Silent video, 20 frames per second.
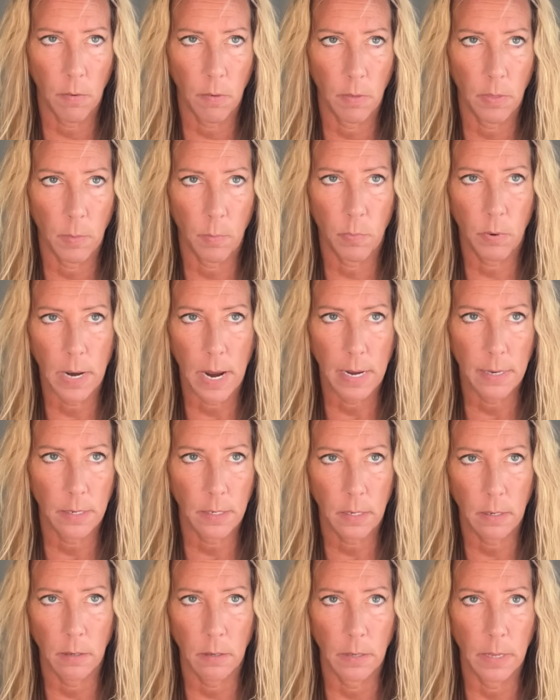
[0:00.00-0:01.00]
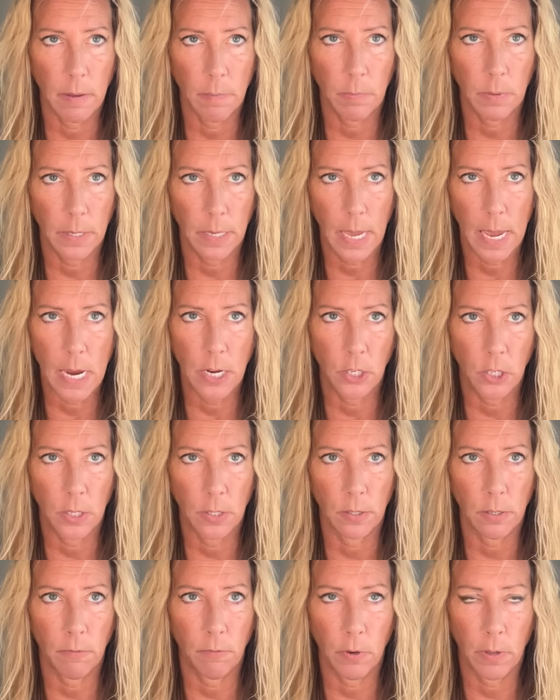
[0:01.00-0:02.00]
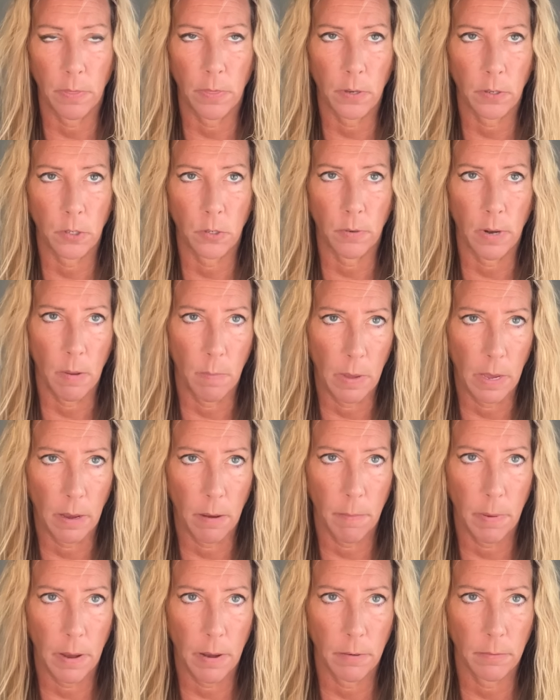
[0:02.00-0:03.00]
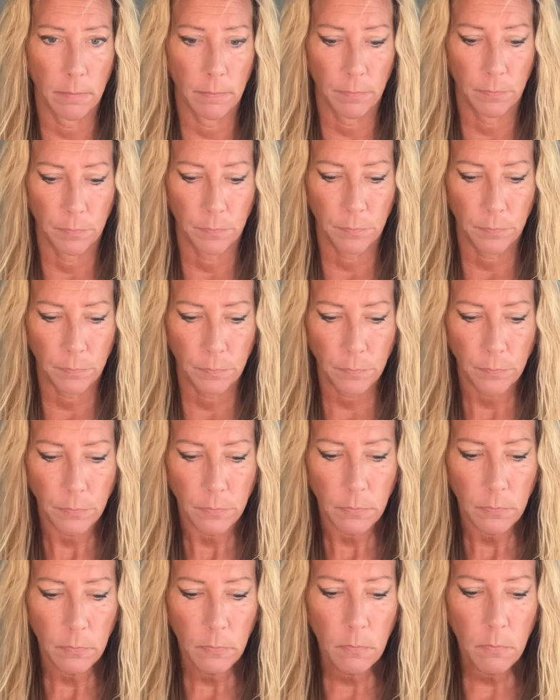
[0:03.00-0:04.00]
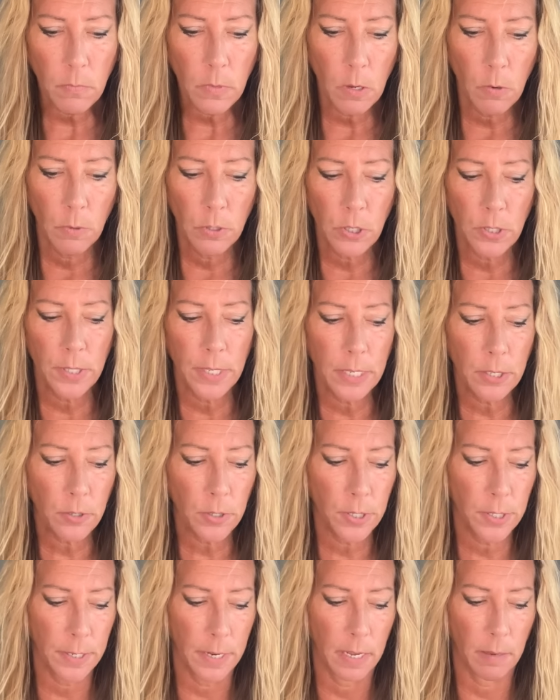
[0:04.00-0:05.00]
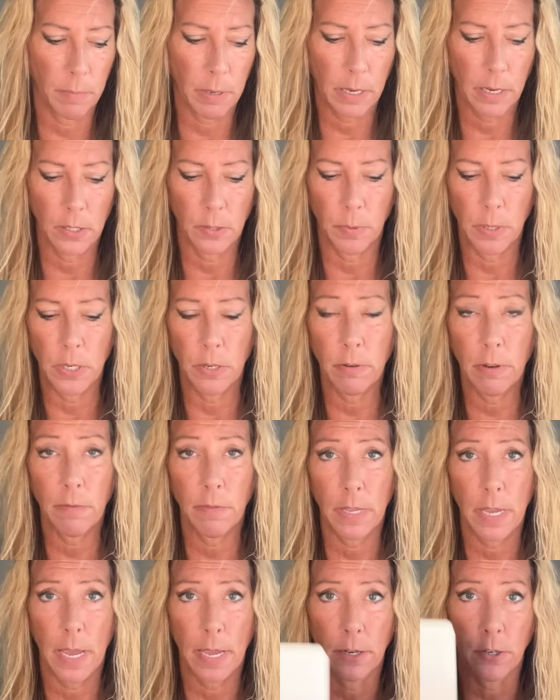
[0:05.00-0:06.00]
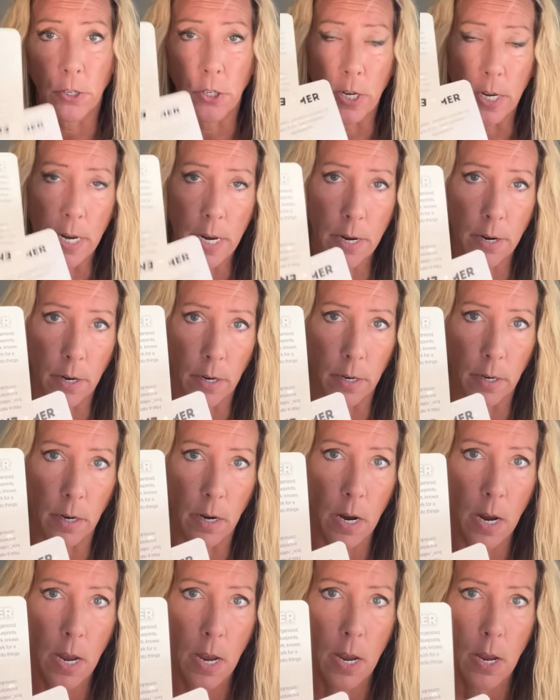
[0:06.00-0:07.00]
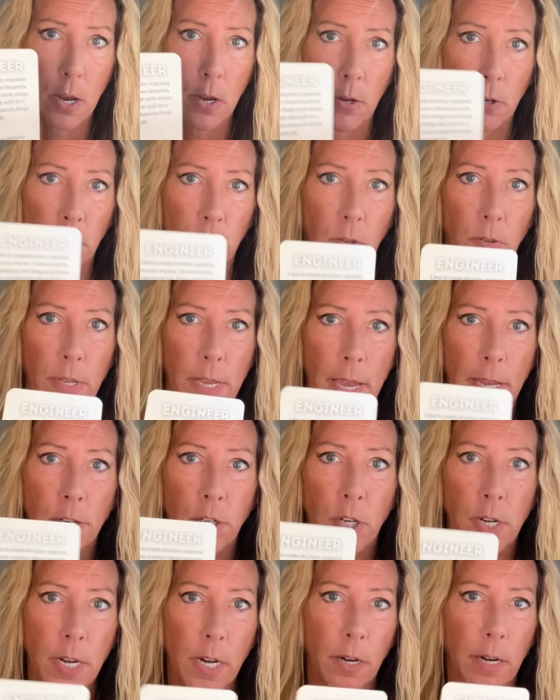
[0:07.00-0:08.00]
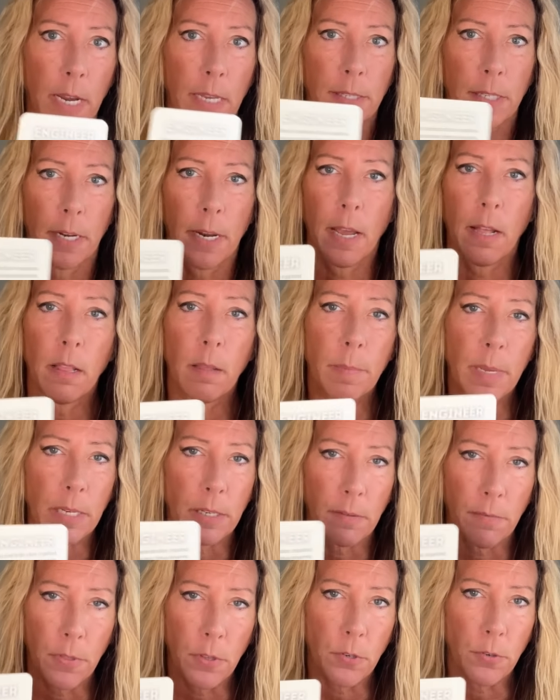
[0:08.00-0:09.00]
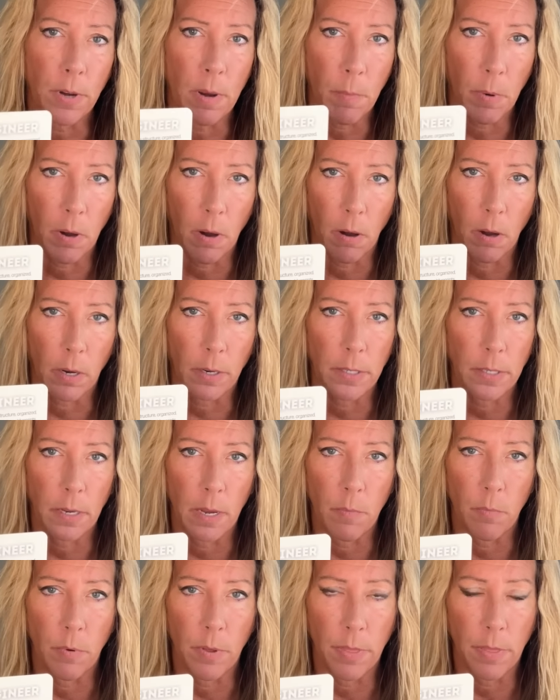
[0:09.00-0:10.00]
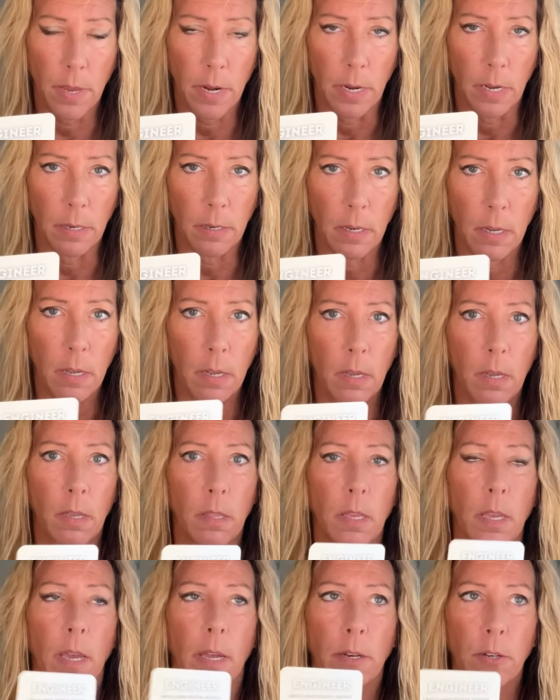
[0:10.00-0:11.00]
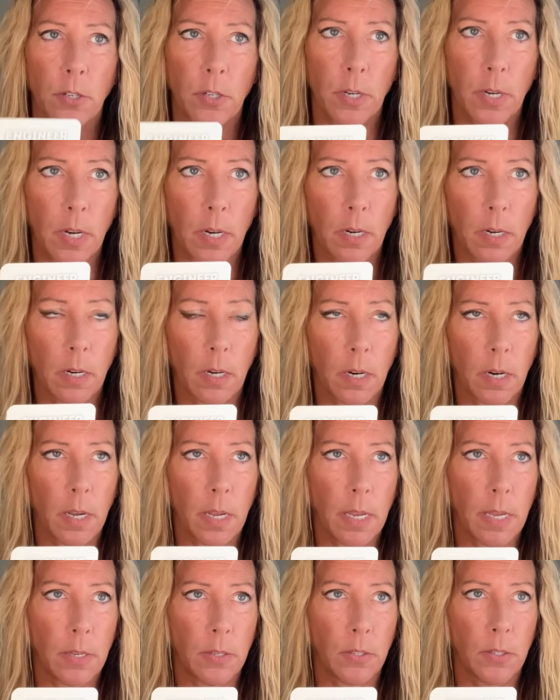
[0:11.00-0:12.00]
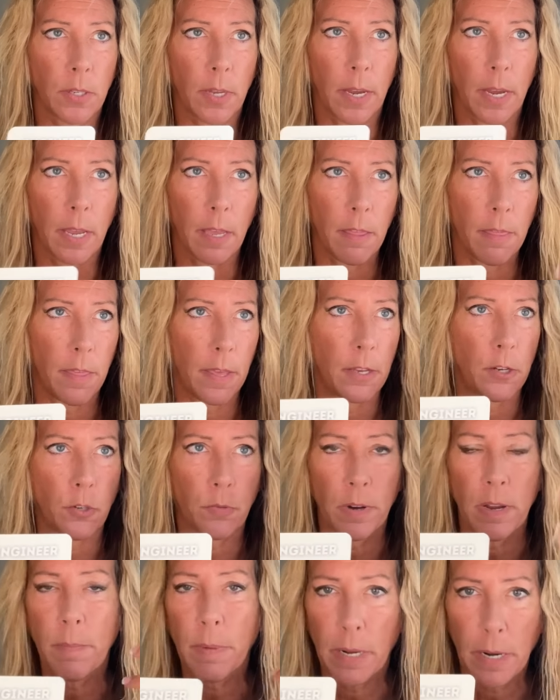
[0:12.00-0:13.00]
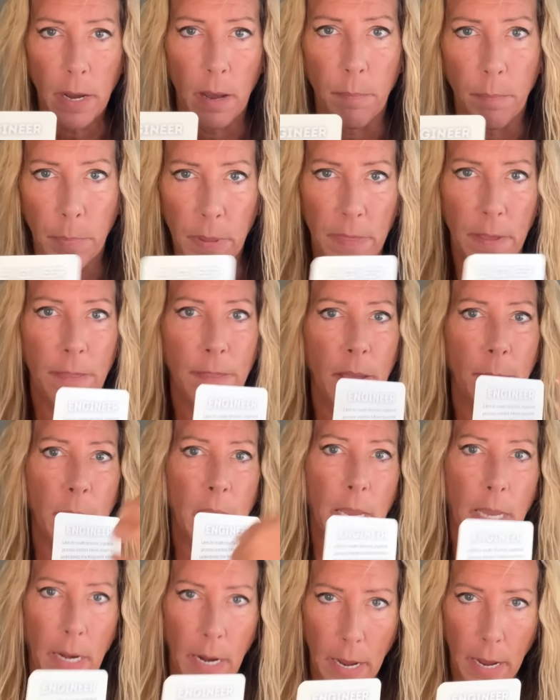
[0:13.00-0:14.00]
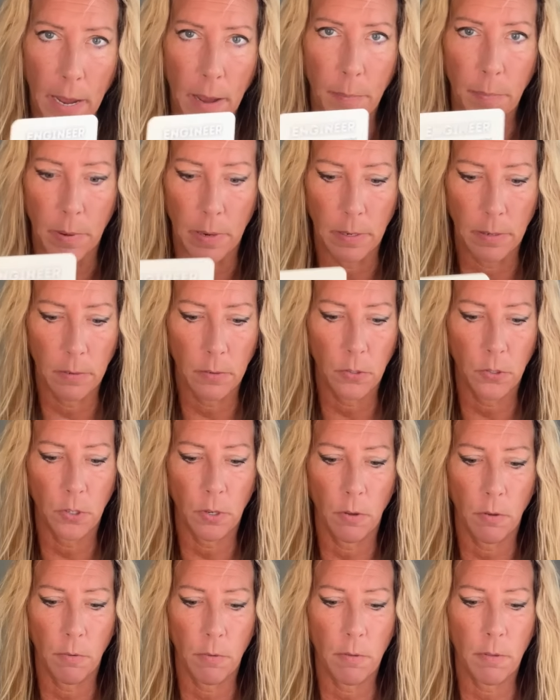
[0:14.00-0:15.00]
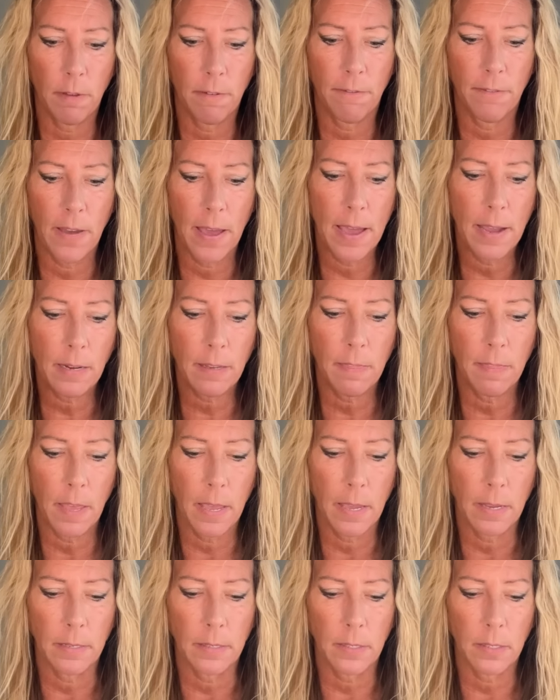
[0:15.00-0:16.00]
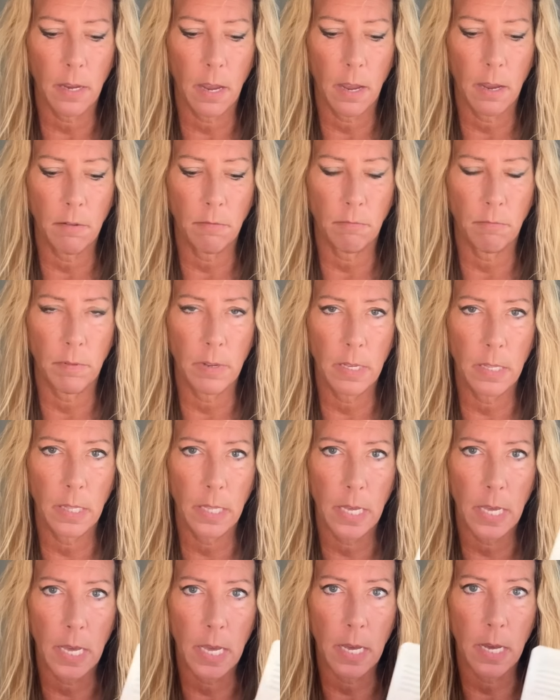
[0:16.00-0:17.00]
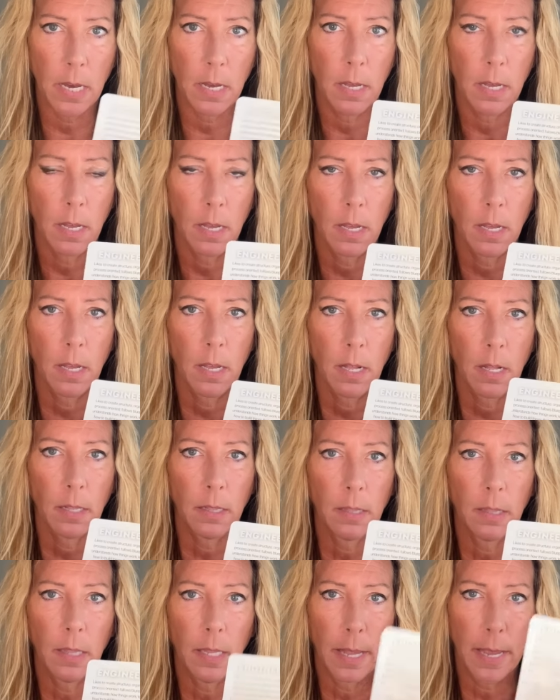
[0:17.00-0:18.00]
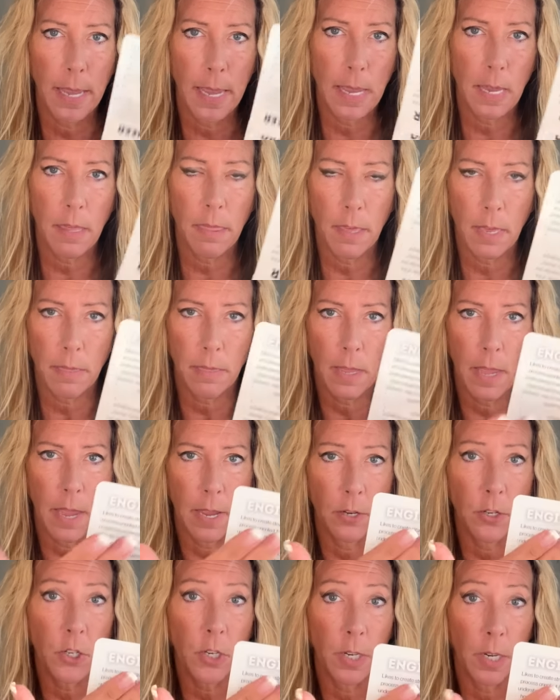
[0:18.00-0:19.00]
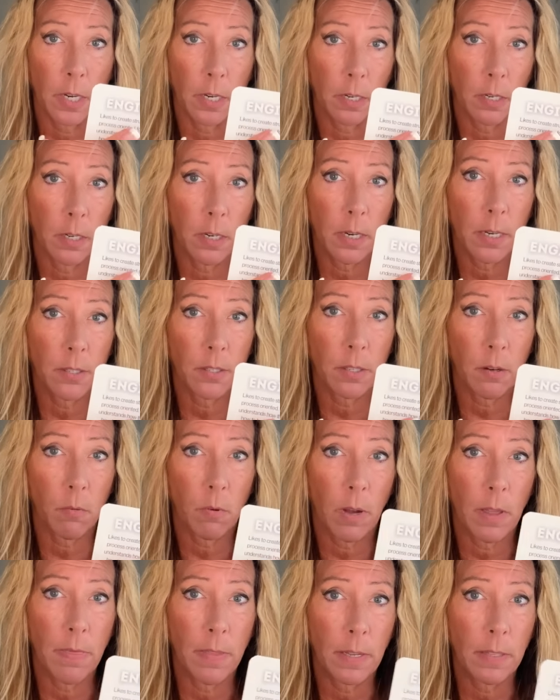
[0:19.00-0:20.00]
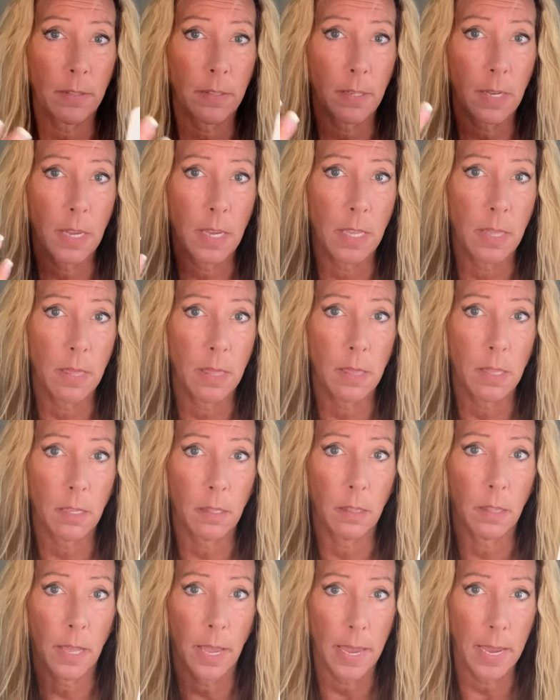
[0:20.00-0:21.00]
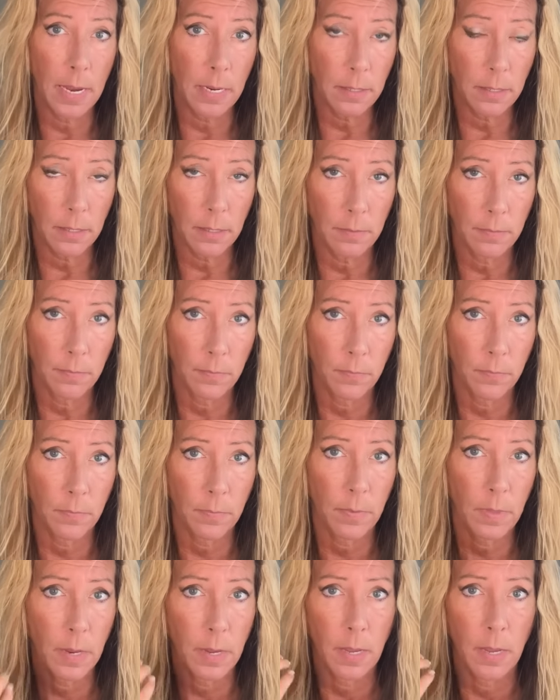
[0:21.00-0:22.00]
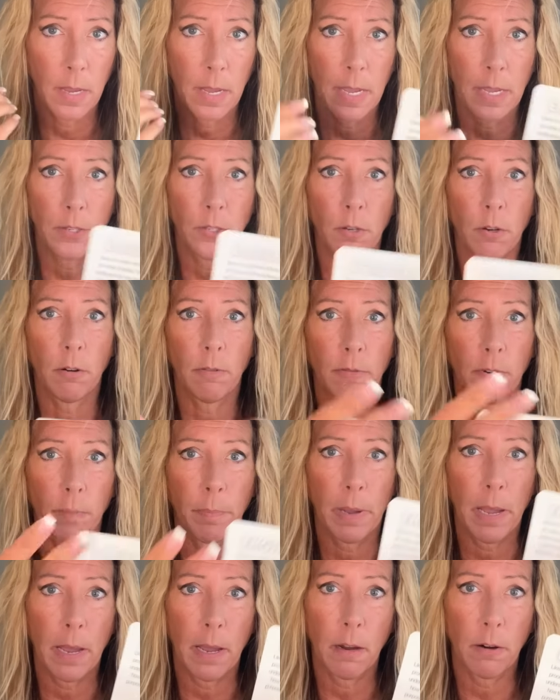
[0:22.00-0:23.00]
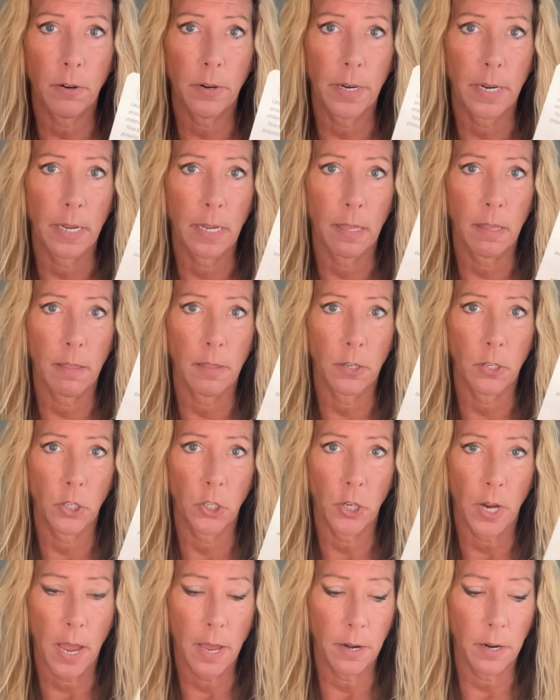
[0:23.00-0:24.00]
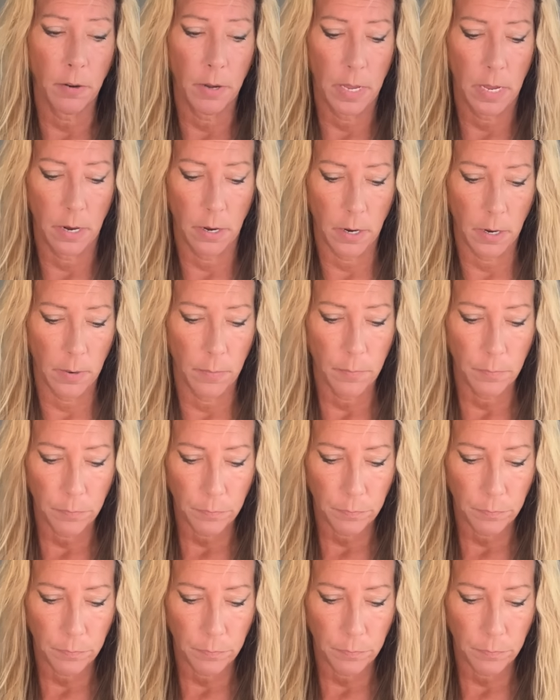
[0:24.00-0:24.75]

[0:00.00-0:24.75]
the practical implications of what they're dreaming about, which is interesting because we do have the engineer. So the engineer has an element of the dreamer archetype within it. The engineer is like, they dream it up, but then they make it happen. So the fact that I really like that the engineer is the one that's in the light is overpowering the shadow here.